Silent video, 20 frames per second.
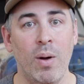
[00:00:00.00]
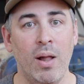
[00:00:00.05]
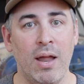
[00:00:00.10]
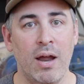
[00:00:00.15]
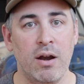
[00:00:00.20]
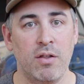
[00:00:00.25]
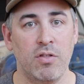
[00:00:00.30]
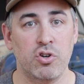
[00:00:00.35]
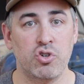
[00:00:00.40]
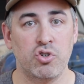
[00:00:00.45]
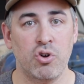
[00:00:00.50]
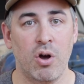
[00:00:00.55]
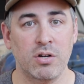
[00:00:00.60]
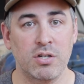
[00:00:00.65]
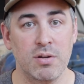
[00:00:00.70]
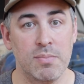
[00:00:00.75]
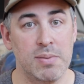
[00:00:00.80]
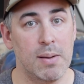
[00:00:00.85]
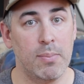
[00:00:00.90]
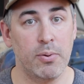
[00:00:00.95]
well out of the truck
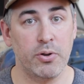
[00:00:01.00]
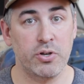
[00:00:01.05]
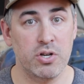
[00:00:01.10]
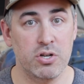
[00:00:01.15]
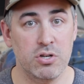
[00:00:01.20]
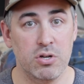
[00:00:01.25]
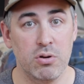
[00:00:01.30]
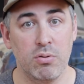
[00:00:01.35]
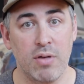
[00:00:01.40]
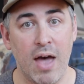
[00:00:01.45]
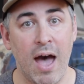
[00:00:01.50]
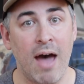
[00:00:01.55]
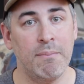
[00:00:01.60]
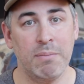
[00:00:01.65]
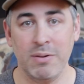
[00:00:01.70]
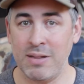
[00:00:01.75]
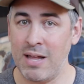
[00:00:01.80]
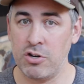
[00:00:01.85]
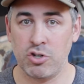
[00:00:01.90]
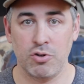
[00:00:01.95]
to be able to do that,
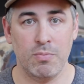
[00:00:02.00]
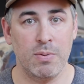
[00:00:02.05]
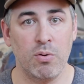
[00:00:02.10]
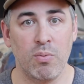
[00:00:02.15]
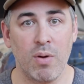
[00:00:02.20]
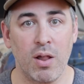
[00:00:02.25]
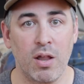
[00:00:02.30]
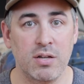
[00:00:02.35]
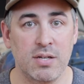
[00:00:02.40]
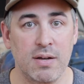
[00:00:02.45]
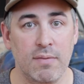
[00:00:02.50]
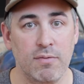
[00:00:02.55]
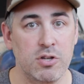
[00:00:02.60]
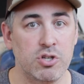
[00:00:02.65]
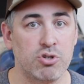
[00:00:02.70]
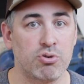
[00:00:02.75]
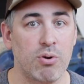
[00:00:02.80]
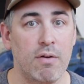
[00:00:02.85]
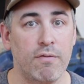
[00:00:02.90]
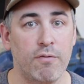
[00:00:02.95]
but that should be relatively
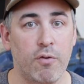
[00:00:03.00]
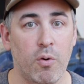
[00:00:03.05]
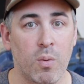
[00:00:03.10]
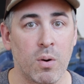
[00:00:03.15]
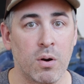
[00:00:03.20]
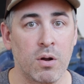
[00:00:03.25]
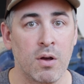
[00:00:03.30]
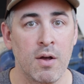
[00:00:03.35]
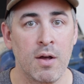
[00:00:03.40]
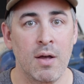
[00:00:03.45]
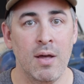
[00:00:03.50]
straightforward.